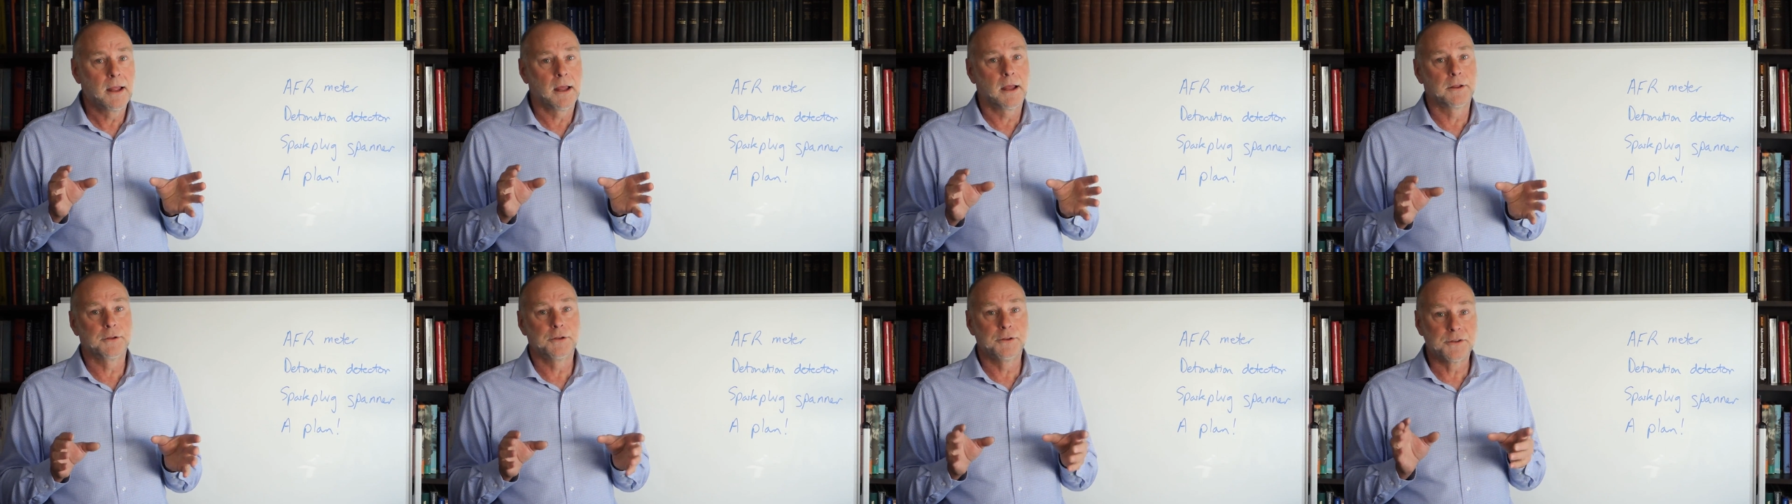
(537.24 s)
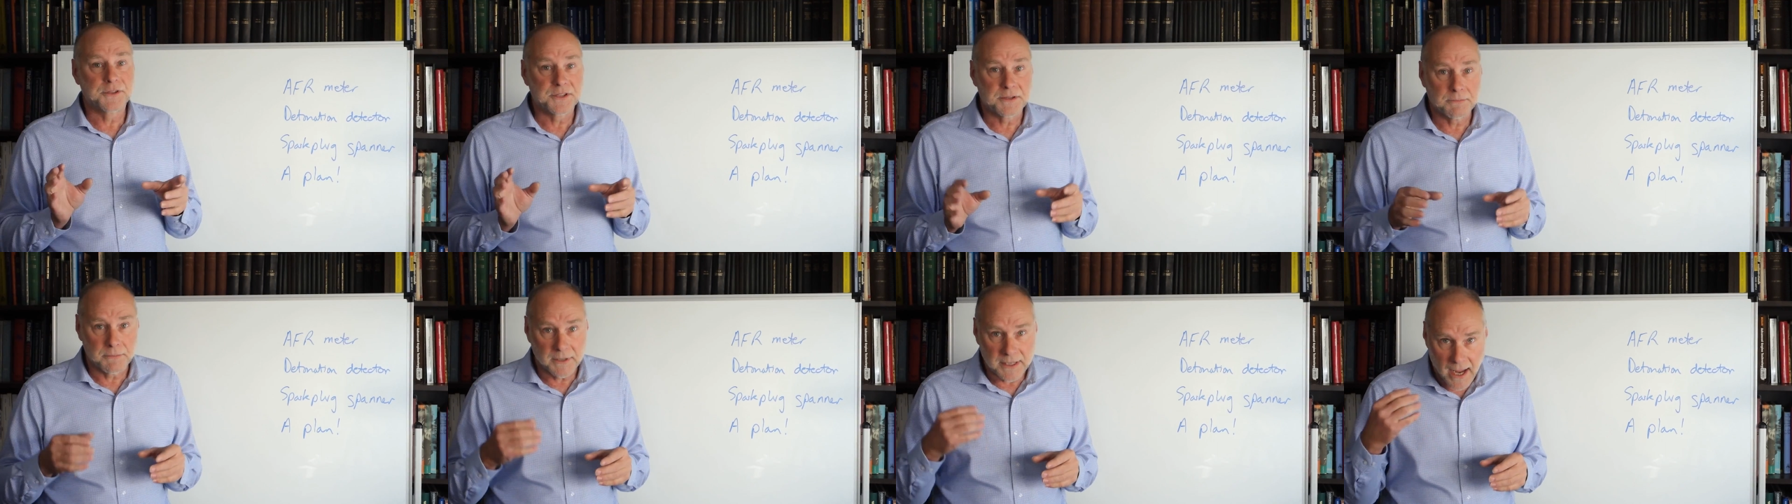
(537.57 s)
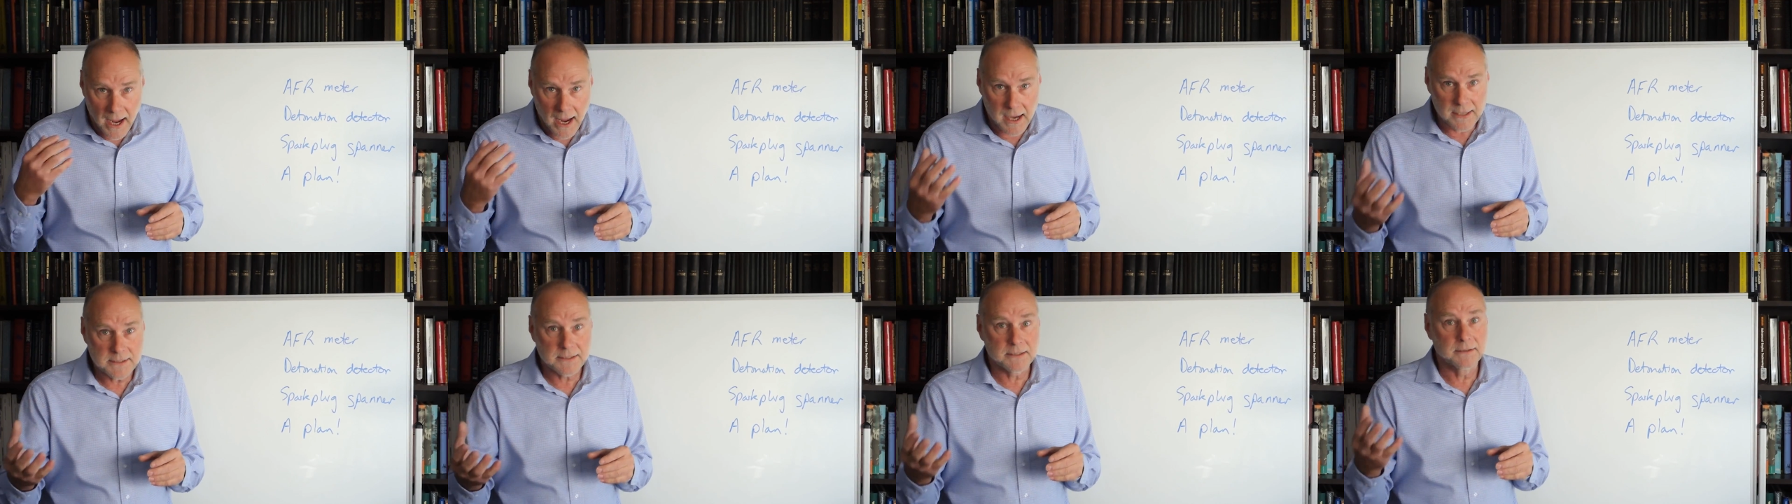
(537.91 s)
and you simply
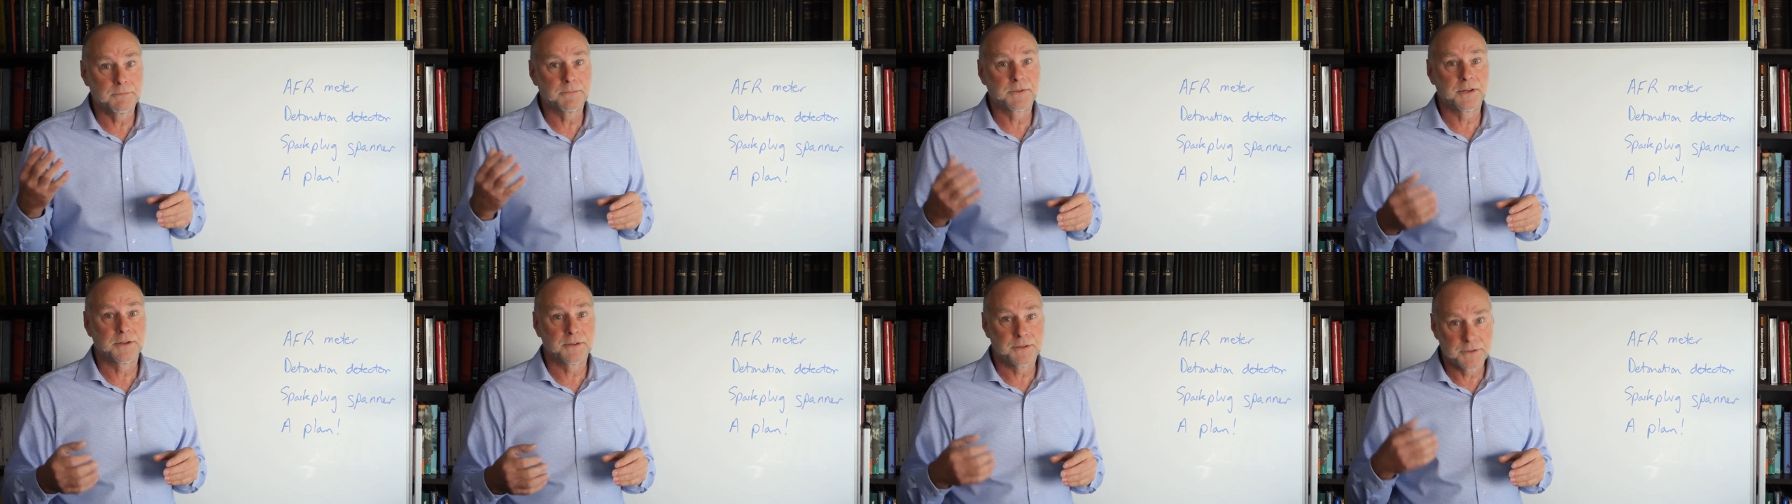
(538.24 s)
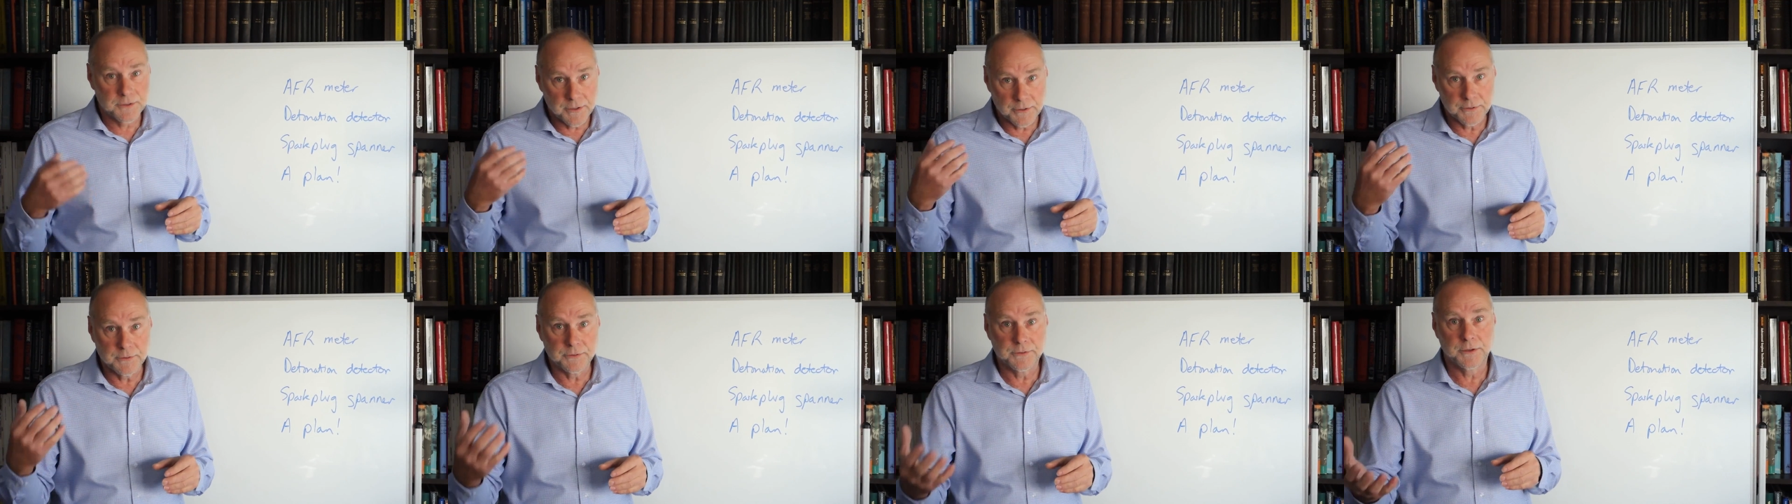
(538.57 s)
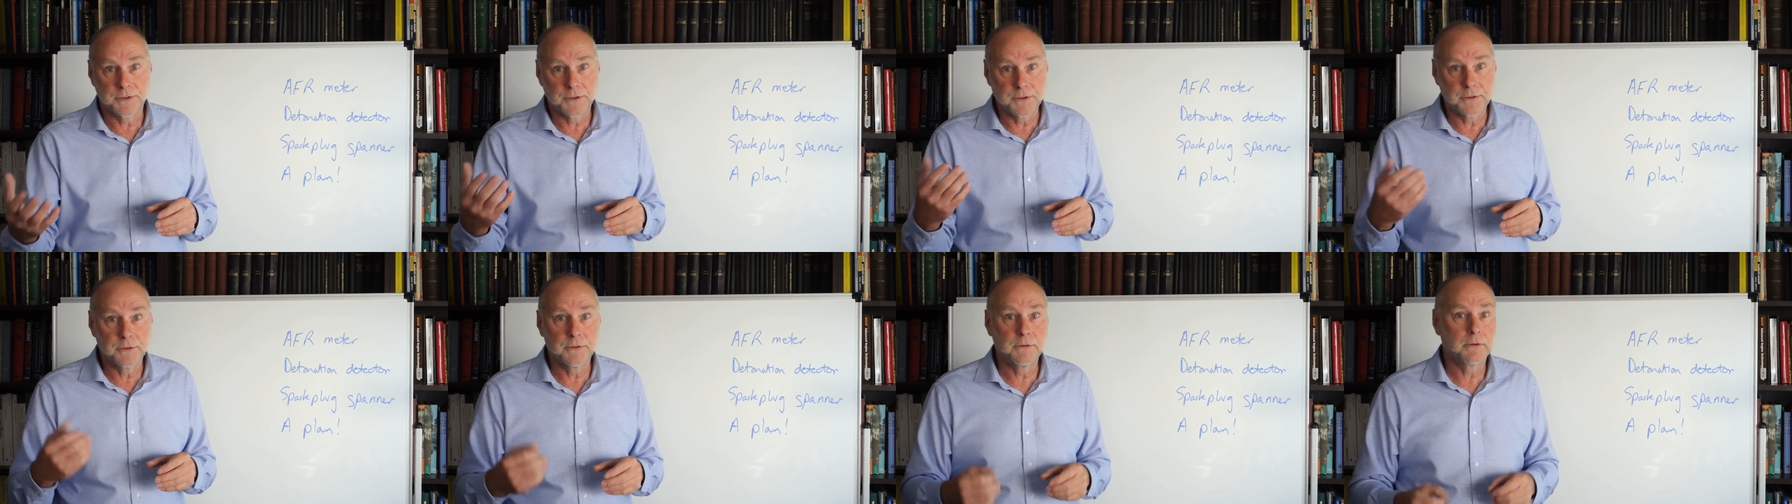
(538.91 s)
ask them to
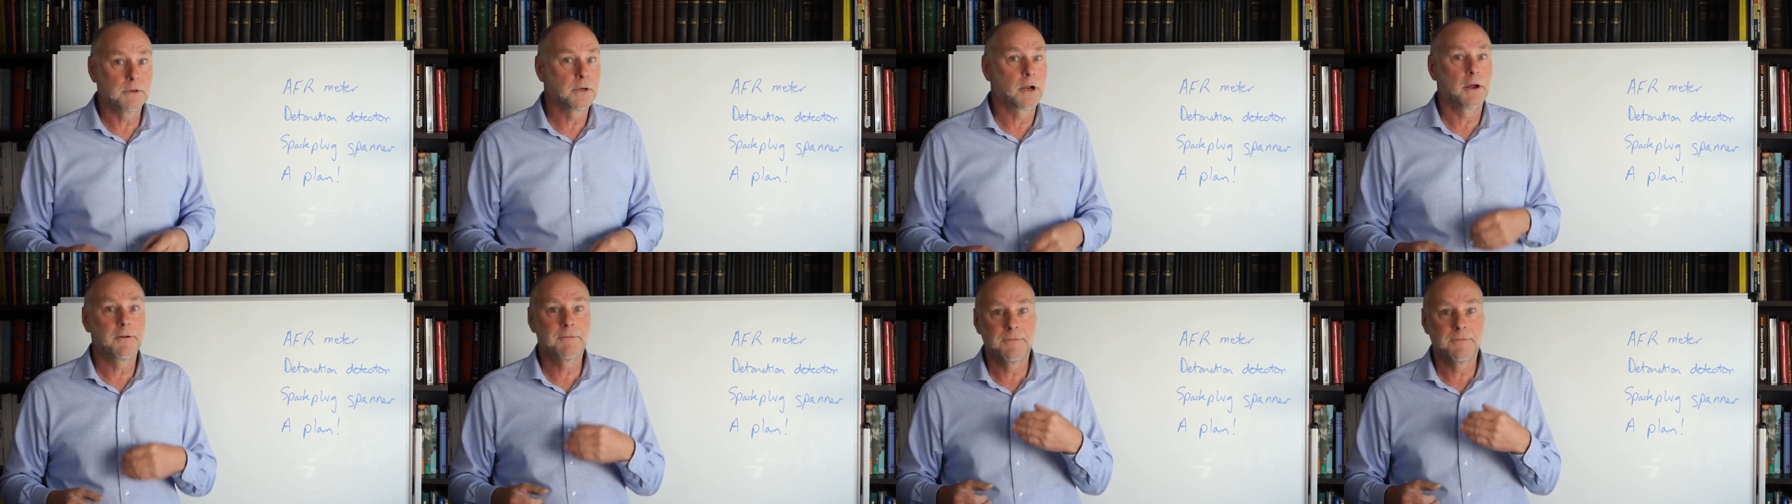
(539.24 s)
do, you know,